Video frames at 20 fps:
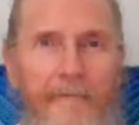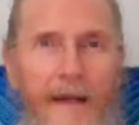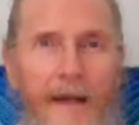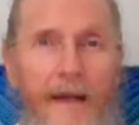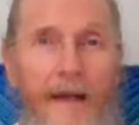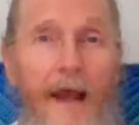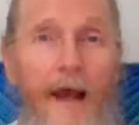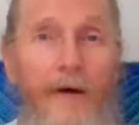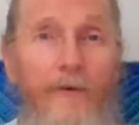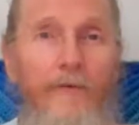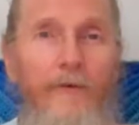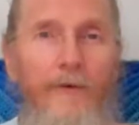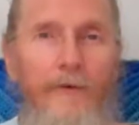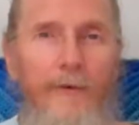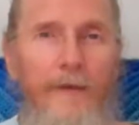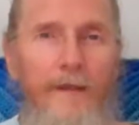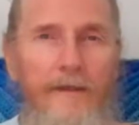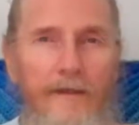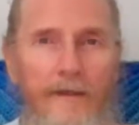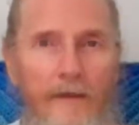And how do
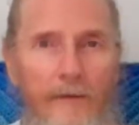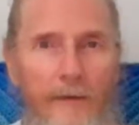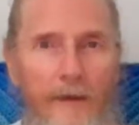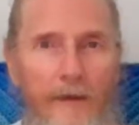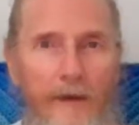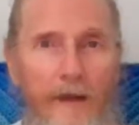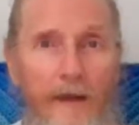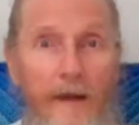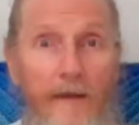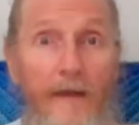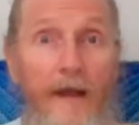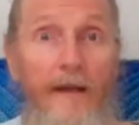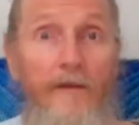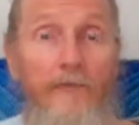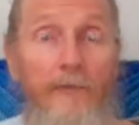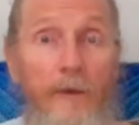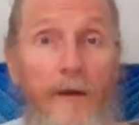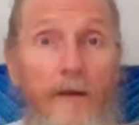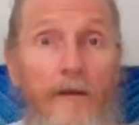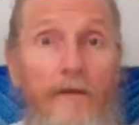we deal with it? And
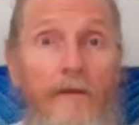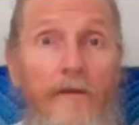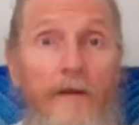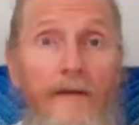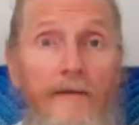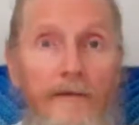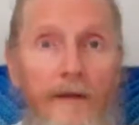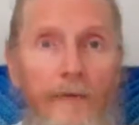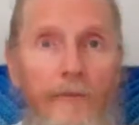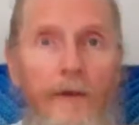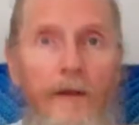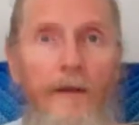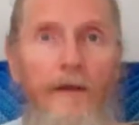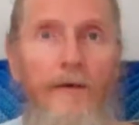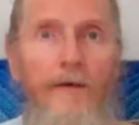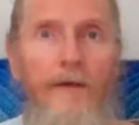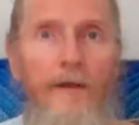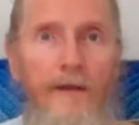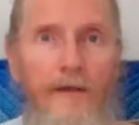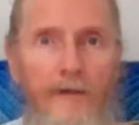that's one of the things that we
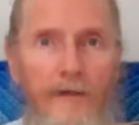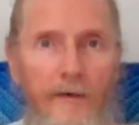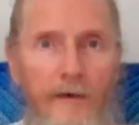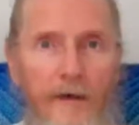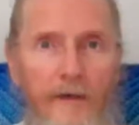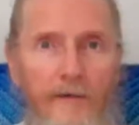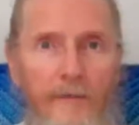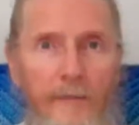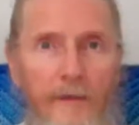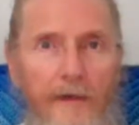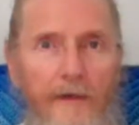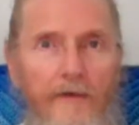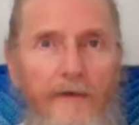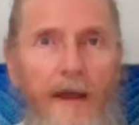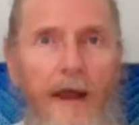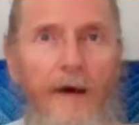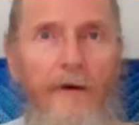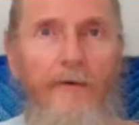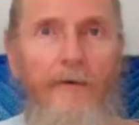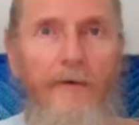learn in Kosmon, is
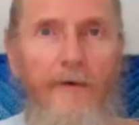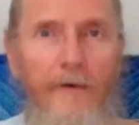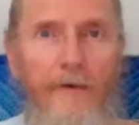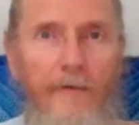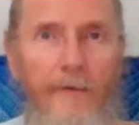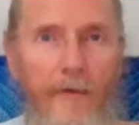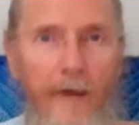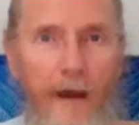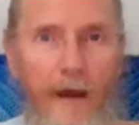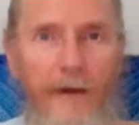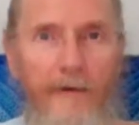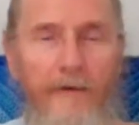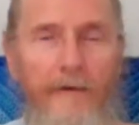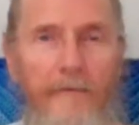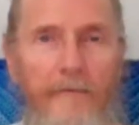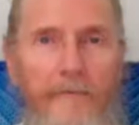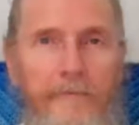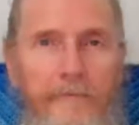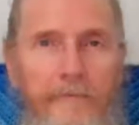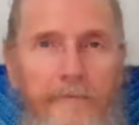how to do that.
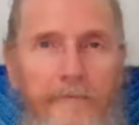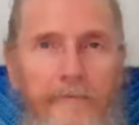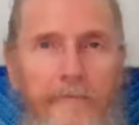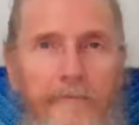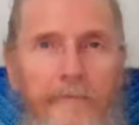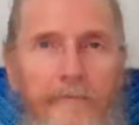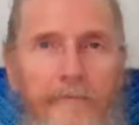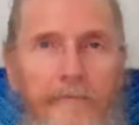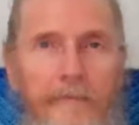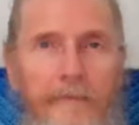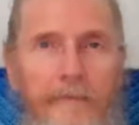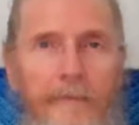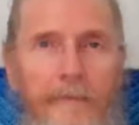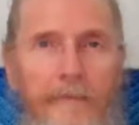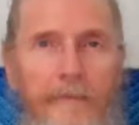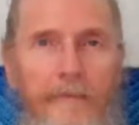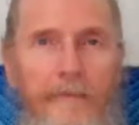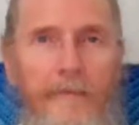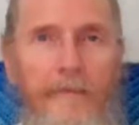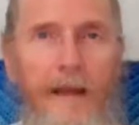
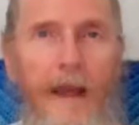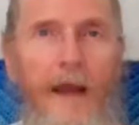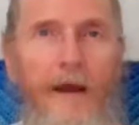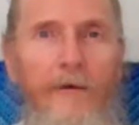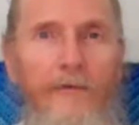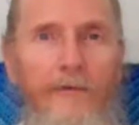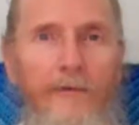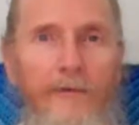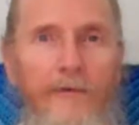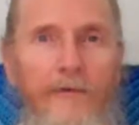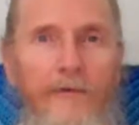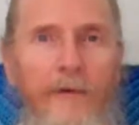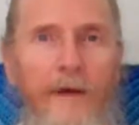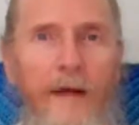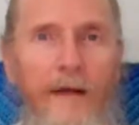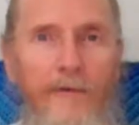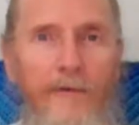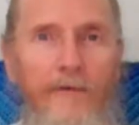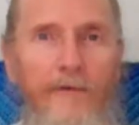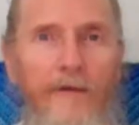How to
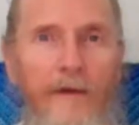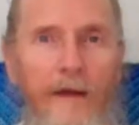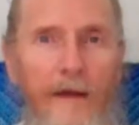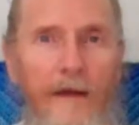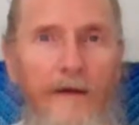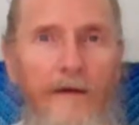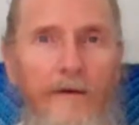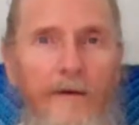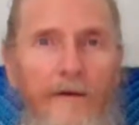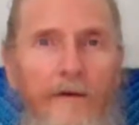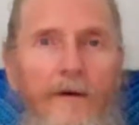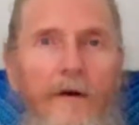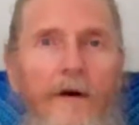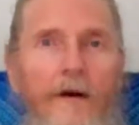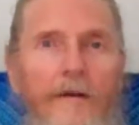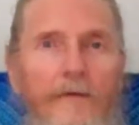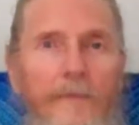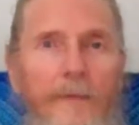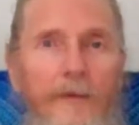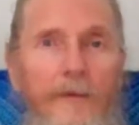transcend.
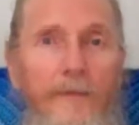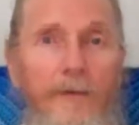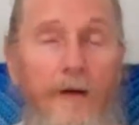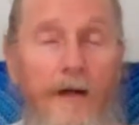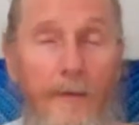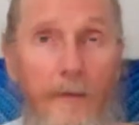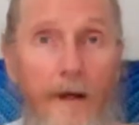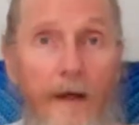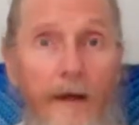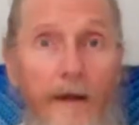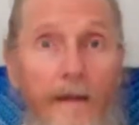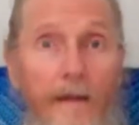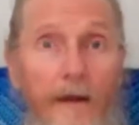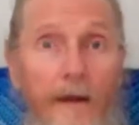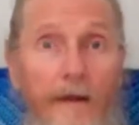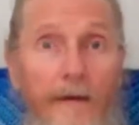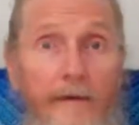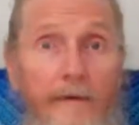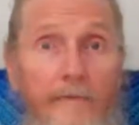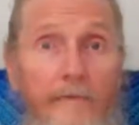Kosmon will come out of
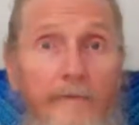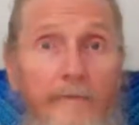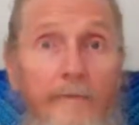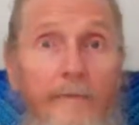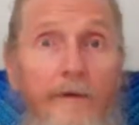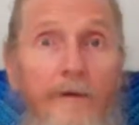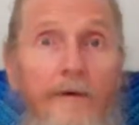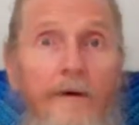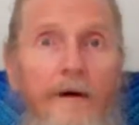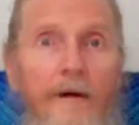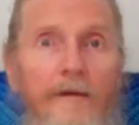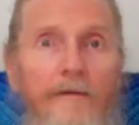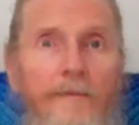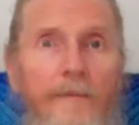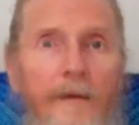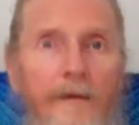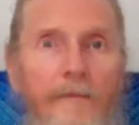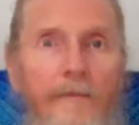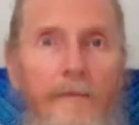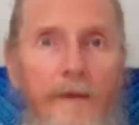that.
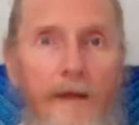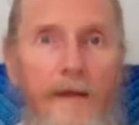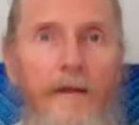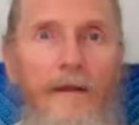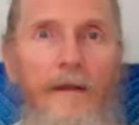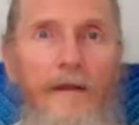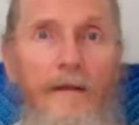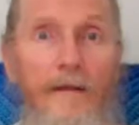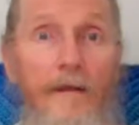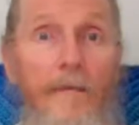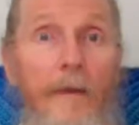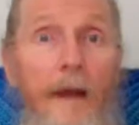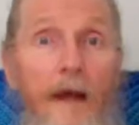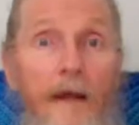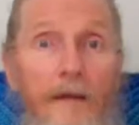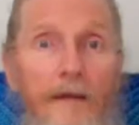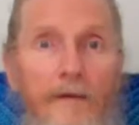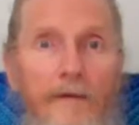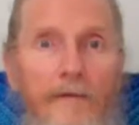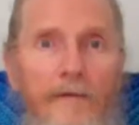Kosmon meaning the
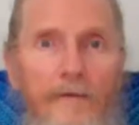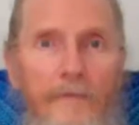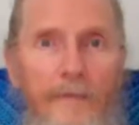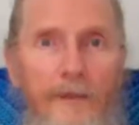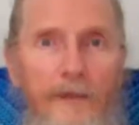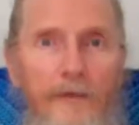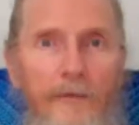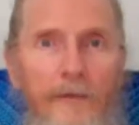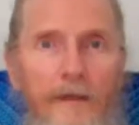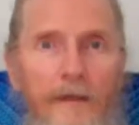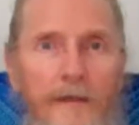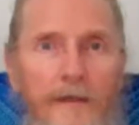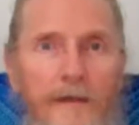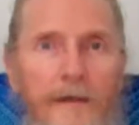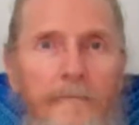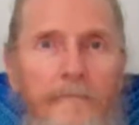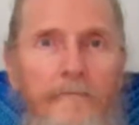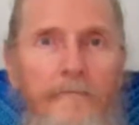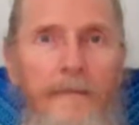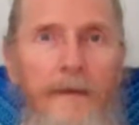balance between
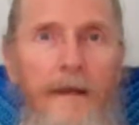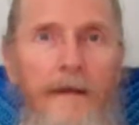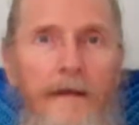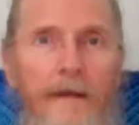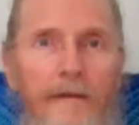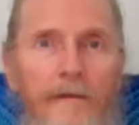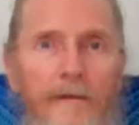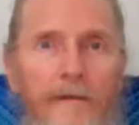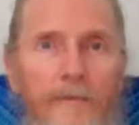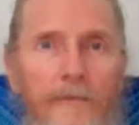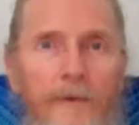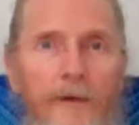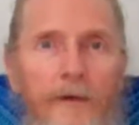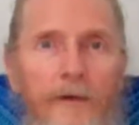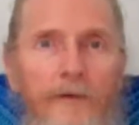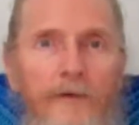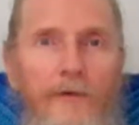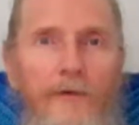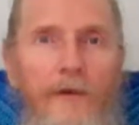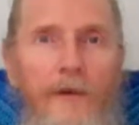the
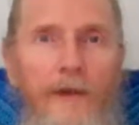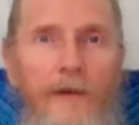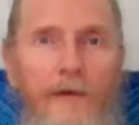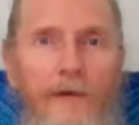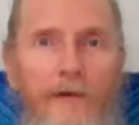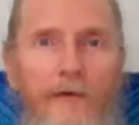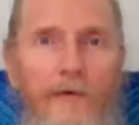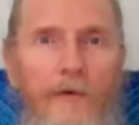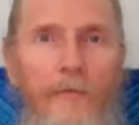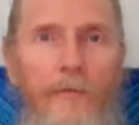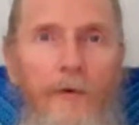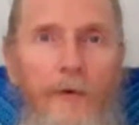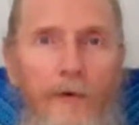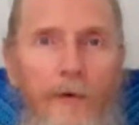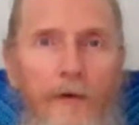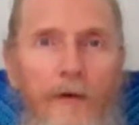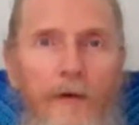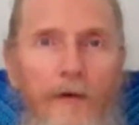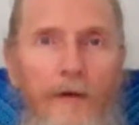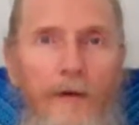spiritual and the
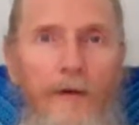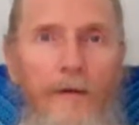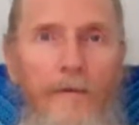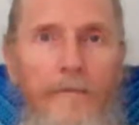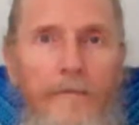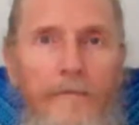corporeal,